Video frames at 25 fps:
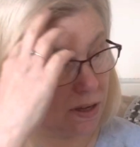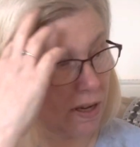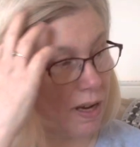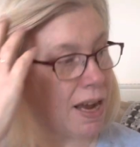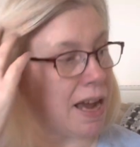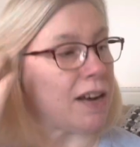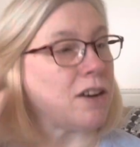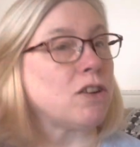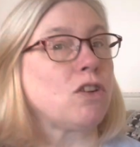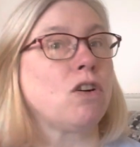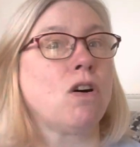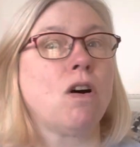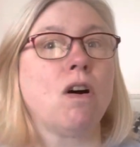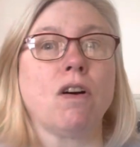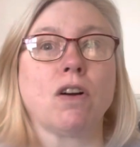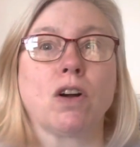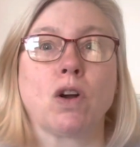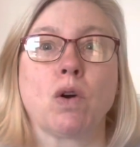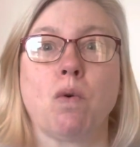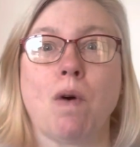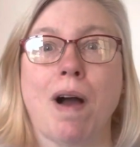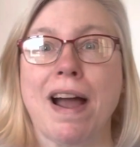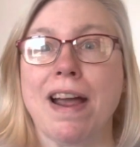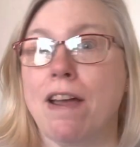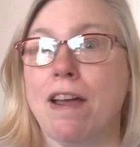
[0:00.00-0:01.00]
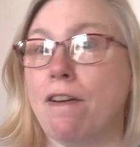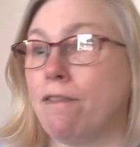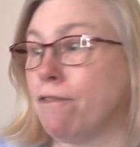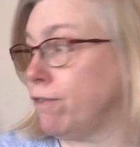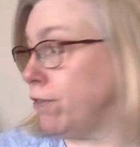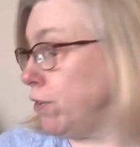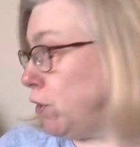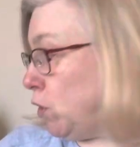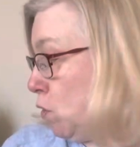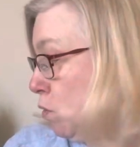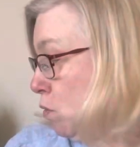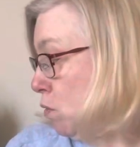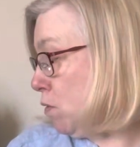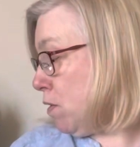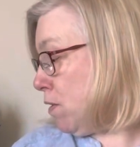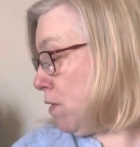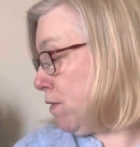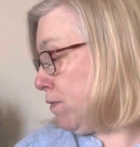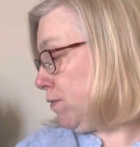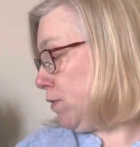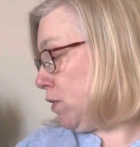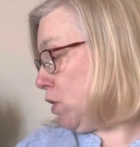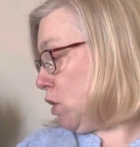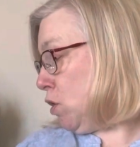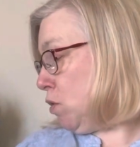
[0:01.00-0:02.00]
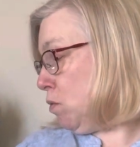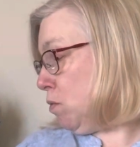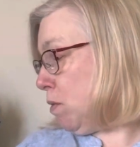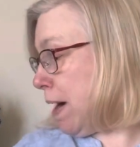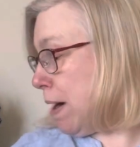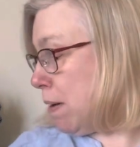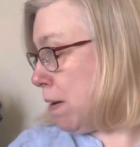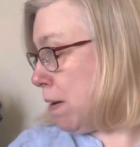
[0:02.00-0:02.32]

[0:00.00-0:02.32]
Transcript: I know quite a few of you are